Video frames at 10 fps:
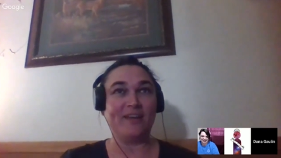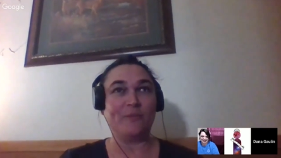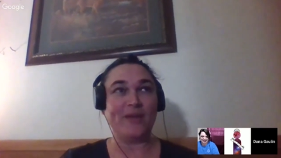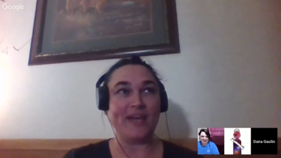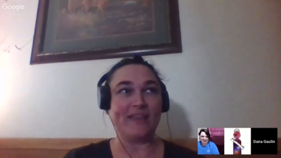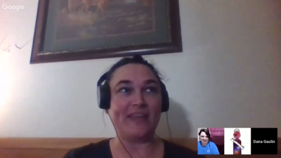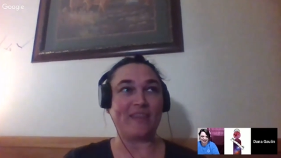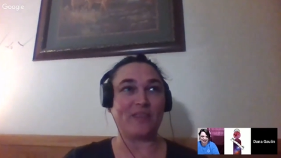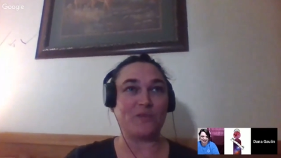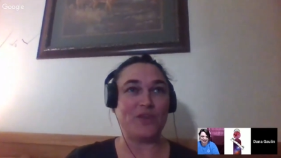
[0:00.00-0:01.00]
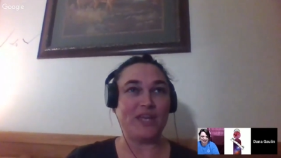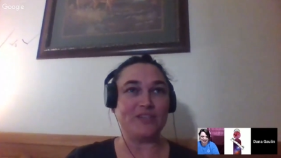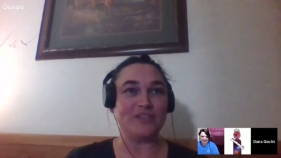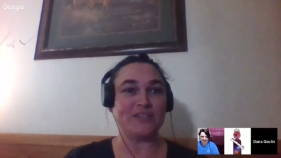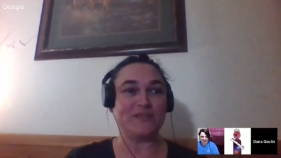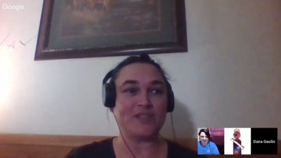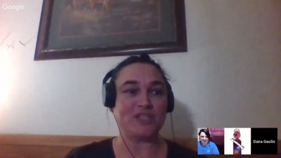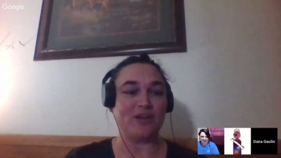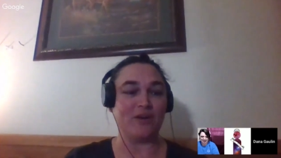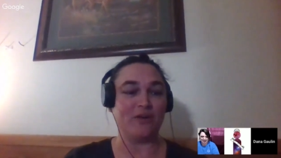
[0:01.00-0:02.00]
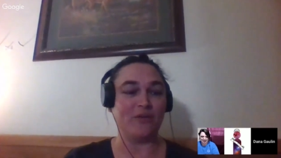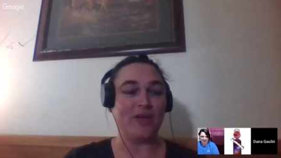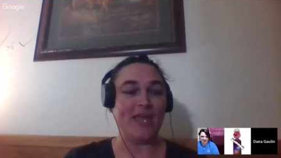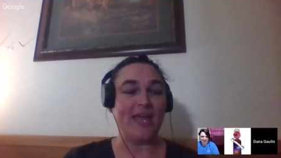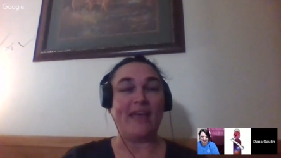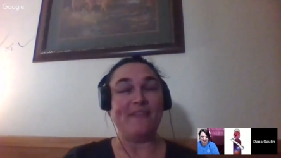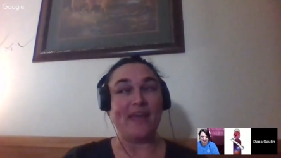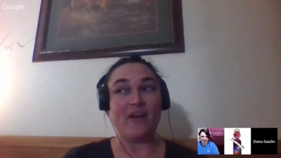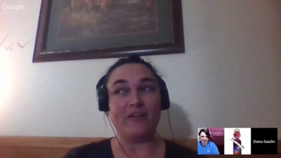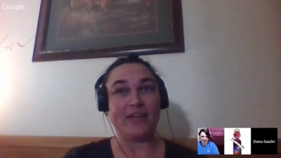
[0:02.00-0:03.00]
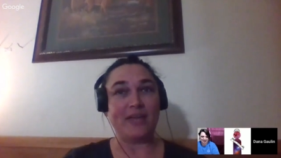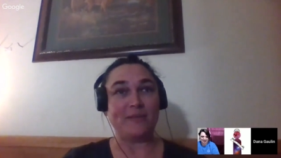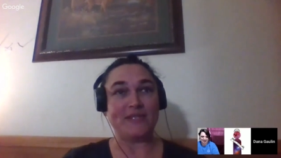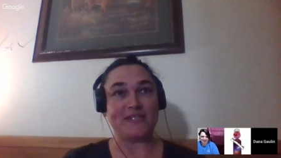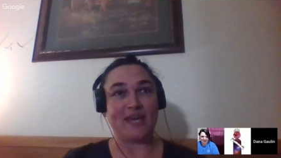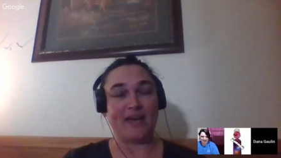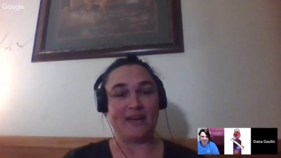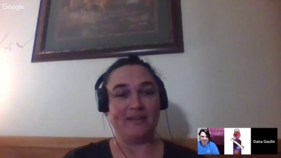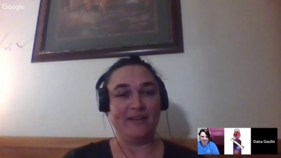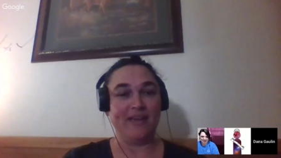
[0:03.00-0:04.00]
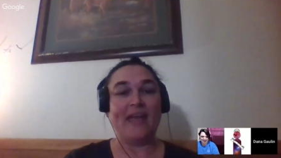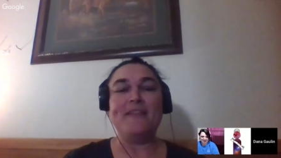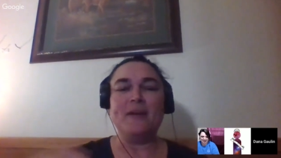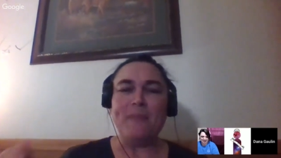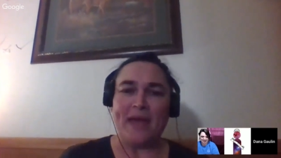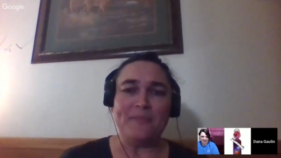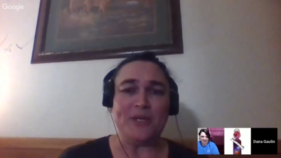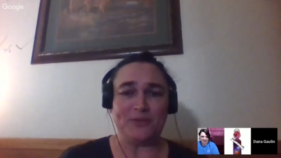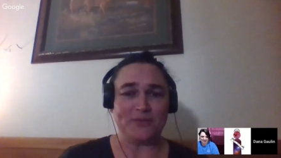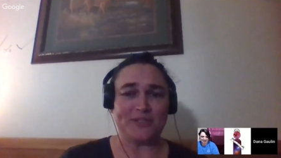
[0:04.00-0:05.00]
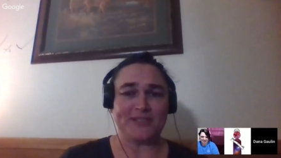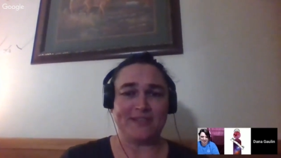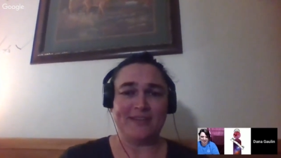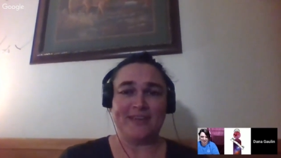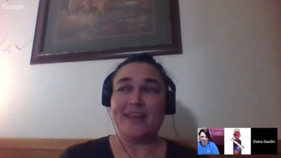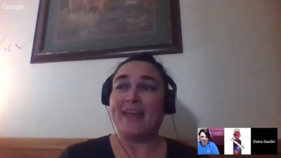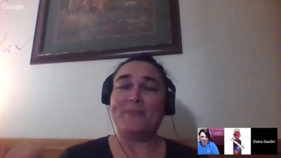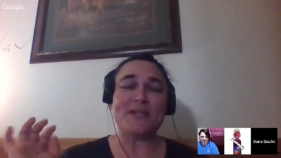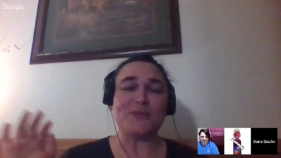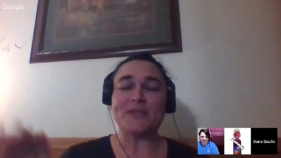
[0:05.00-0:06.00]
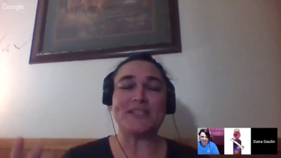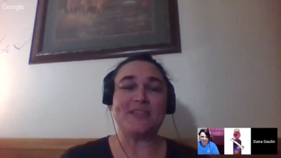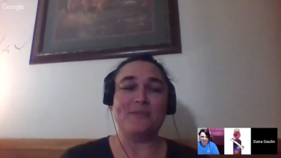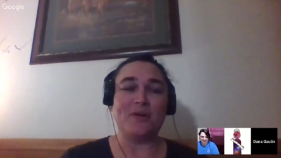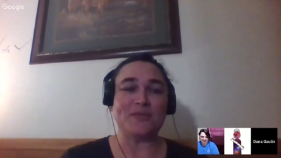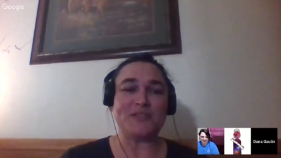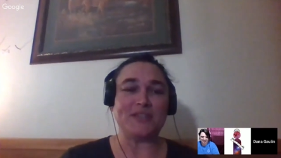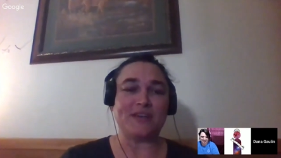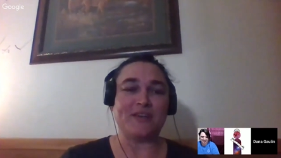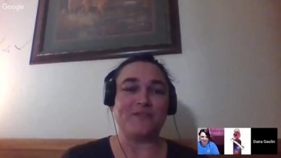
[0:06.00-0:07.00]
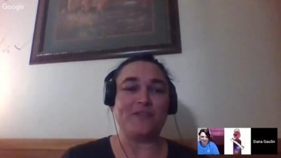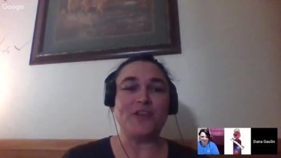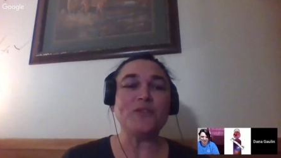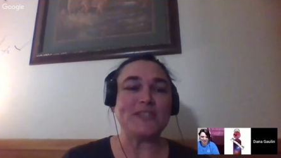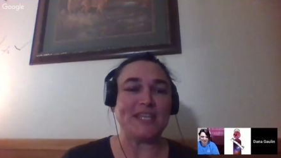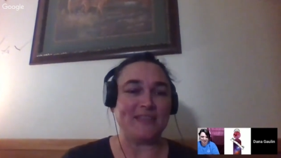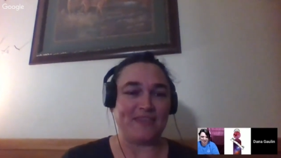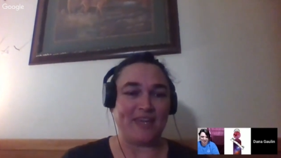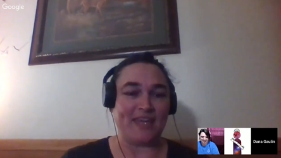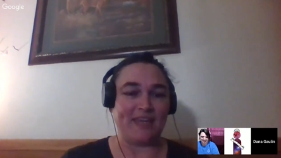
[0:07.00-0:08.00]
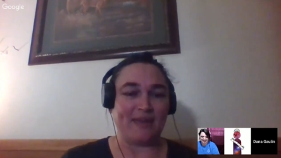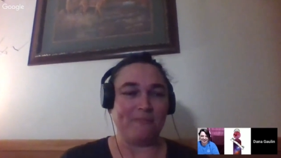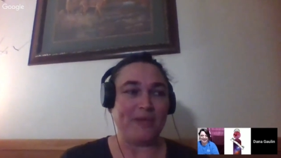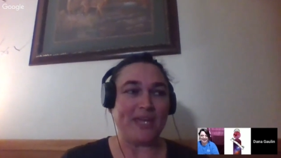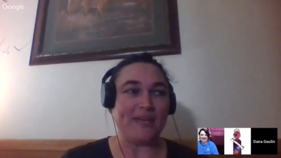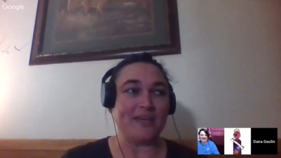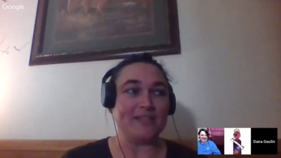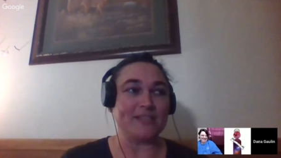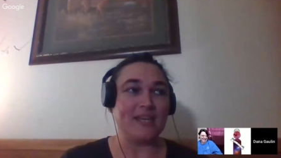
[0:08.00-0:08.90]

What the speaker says: We got like 3 inches of snow, and they all came inside, and they're Malamutes, which was the most confusing thing because